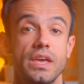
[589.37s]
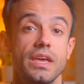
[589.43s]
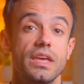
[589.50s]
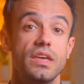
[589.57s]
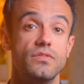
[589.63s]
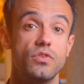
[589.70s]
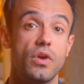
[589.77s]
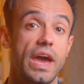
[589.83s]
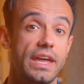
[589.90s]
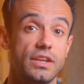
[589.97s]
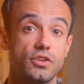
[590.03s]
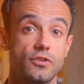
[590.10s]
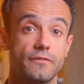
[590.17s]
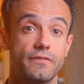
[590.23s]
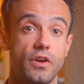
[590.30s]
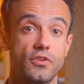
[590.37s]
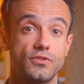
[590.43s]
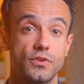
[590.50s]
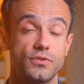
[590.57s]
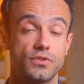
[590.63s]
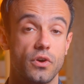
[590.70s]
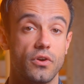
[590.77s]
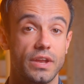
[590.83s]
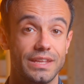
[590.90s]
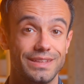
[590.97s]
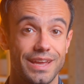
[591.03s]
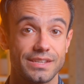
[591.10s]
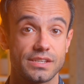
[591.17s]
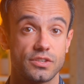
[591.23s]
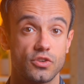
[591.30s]
If you edit your photos on a
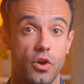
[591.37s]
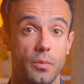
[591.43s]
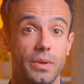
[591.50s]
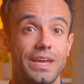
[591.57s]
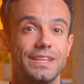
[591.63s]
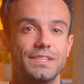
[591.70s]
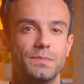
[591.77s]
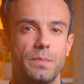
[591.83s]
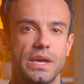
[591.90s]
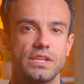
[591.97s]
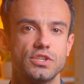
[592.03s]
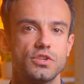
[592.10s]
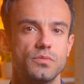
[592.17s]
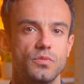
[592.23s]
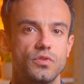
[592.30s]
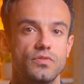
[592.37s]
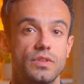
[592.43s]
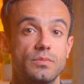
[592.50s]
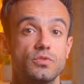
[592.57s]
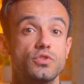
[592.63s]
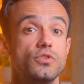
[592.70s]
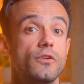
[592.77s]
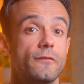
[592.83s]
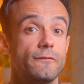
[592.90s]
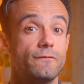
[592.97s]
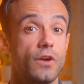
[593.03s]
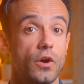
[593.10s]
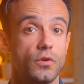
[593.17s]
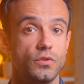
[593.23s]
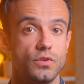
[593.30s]
desktop, it's best to move them to your
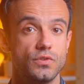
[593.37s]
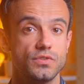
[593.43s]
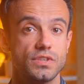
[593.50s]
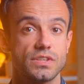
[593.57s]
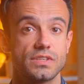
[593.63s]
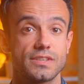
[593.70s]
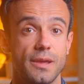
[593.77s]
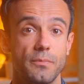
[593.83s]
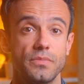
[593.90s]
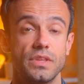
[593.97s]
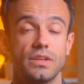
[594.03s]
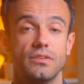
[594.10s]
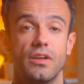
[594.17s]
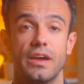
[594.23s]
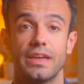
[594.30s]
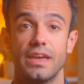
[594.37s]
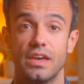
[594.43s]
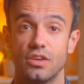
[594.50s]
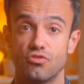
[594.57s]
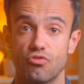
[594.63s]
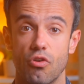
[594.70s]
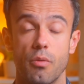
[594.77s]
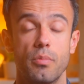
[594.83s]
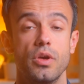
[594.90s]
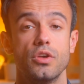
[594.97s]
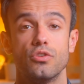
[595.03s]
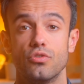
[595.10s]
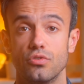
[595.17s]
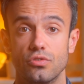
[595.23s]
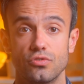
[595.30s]
phone using something like AirDrop,
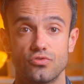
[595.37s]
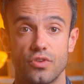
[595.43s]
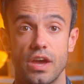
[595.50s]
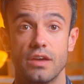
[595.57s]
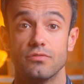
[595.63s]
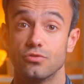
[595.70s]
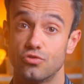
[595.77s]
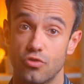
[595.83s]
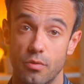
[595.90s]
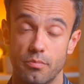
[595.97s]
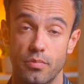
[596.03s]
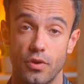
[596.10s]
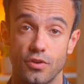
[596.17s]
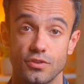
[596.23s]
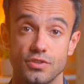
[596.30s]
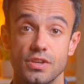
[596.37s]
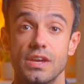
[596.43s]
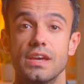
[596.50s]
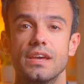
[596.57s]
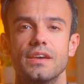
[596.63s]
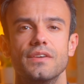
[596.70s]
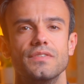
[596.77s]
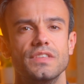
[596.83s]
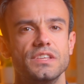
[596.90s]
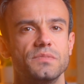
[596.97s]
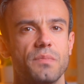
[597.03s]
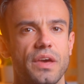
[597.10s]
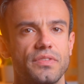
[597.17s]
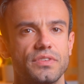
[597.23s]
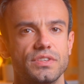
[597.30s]
Google Drive, Dropbox. These
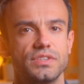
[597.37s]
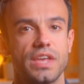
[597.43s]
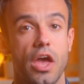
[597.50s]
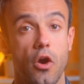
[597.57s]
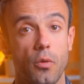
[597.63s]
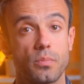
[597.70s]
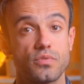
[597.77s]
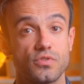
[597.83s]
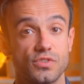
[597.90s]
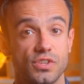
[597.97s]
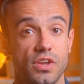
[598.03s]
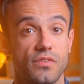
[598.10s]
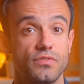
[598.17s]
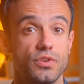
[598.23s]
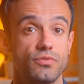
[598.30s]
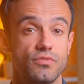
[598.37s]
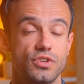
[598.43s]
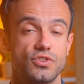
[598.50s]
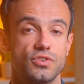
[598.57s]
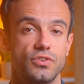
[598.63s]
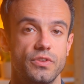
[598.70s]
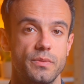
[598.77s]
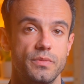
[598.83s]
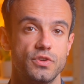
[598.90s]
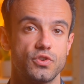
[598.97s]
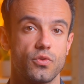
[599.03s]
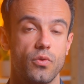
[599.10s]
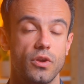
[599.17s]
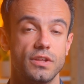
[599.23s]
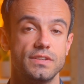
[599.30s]
methods help preserve the original image
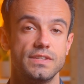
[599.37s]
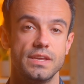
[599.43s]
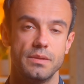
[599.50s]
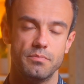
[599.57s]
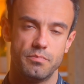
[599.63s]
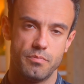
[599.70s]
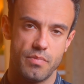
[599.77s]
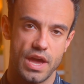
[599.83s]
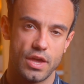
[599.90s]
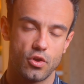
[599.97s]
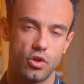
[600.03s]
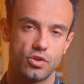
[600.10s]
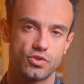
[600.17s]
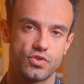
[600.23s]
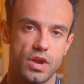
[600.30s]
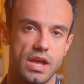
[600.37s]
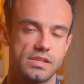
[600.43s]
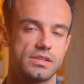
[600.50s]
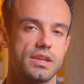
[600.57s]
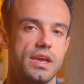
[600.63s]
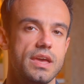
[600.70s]
quality. By contrast,